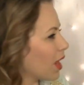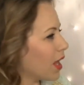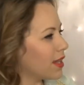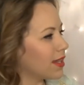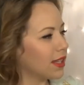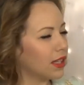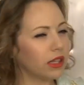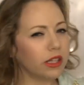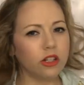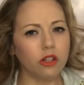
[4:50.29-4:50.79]

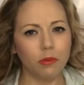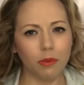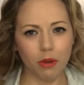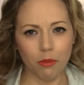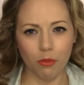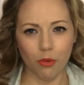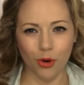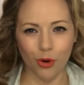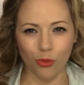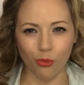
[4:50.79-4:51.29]
it's a little
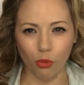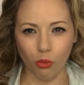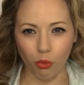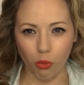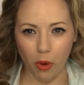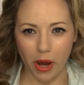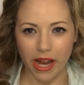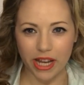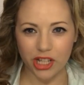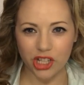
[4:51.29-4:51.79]
bit more
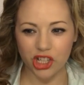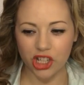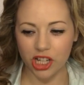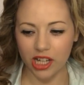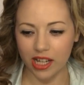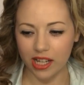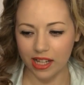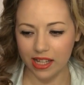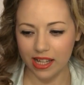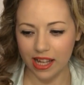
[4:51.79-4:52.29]

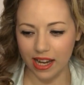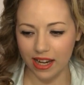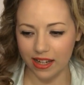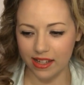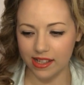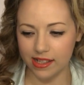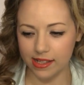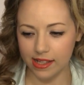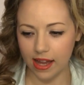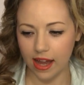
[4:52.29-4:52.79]
rich and
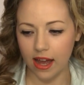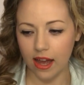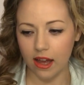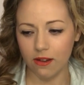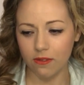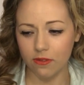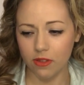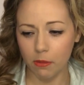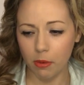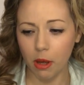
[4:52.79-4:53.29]
it doesn't
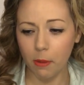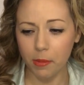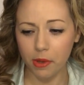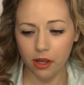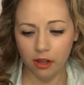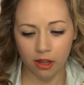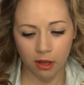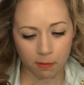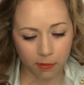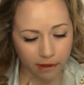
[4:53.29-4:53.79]
have, the
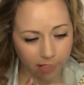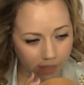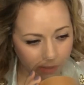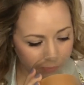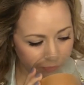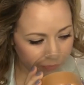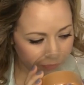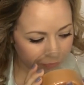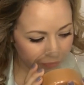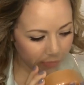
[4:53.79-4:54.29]
pumpkin
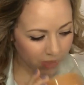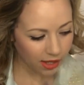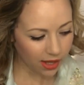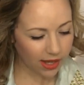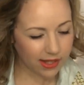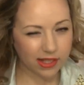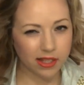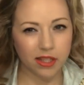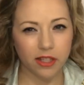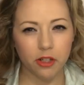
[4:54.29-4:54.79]
cupcake
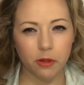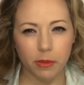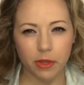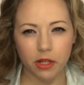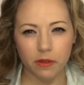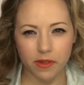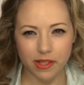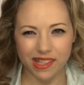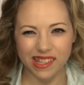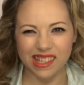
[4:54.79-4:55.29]
has a little
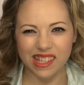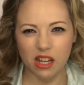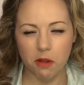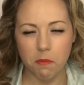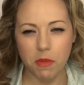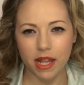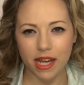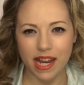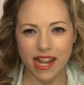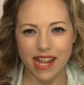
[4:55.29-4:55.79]
bit of a
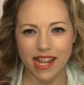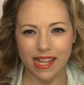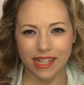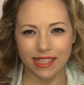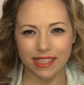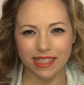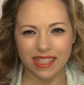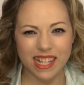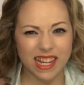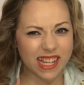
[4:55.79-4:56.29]

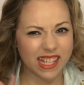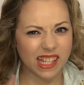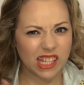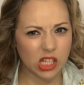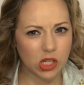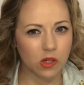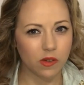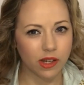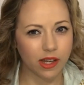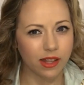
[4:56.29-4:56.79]
cinnamoniness
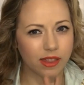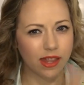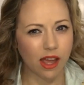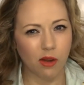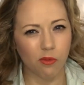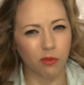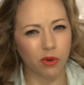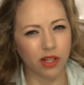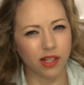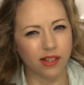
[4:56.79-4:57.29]
to it and
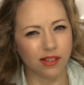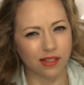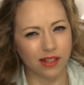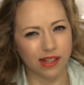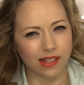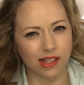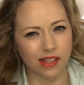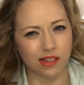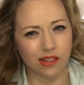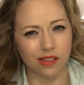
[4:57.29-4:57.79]
that really
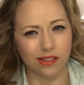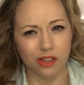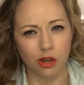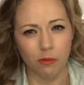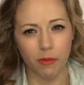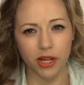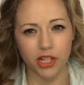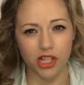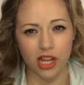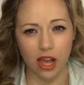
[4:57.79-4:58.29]
doesn't
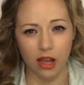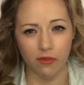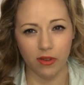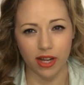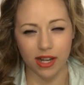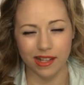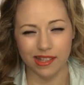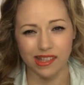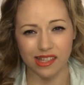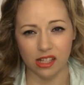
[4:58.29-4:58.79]
so much have
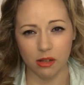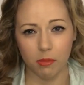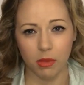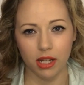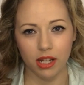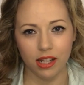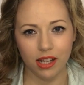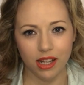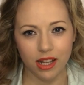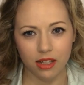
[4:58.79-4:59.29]
any
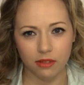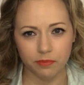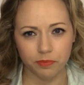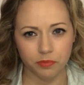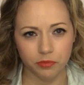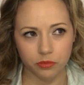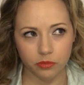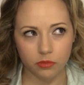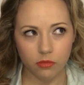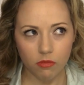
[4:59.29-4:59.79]
cinnamon in it.
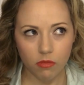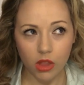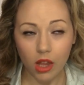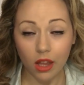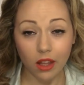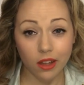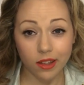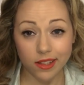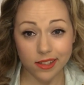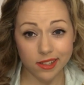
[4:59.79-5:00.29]

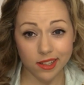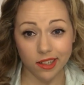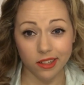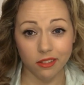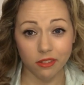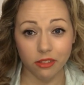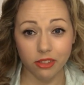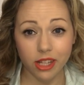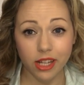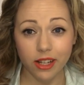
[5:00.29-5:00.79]
At least I
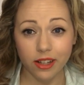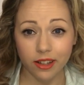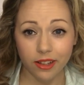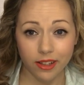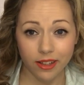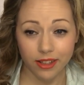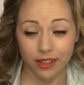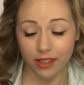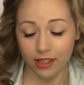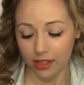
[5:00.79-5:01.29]
don't think,
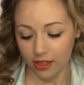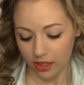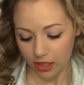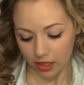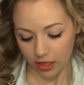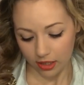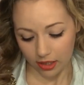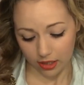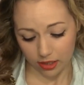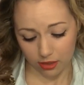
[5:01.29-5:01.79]

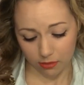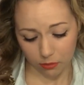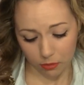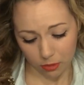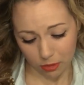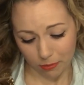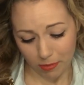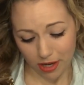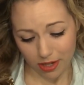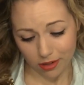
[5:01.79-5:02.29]
um,
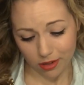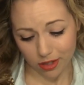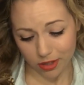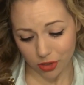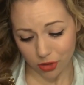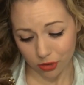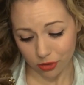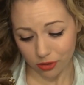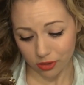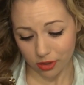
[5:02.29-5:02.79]
or my
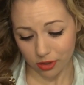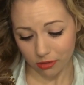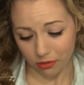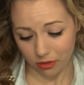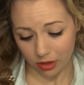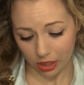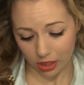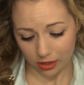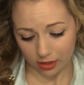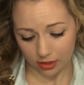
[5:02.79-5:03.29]
nostrils
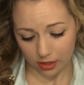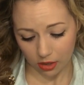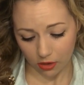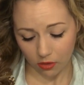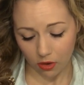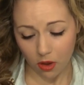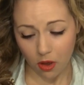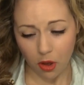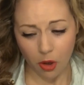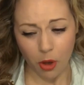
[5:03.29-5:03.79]
don't think
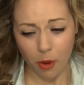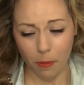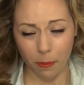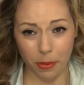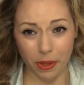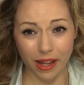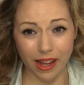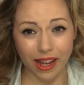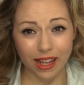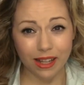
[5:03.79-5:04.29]
so but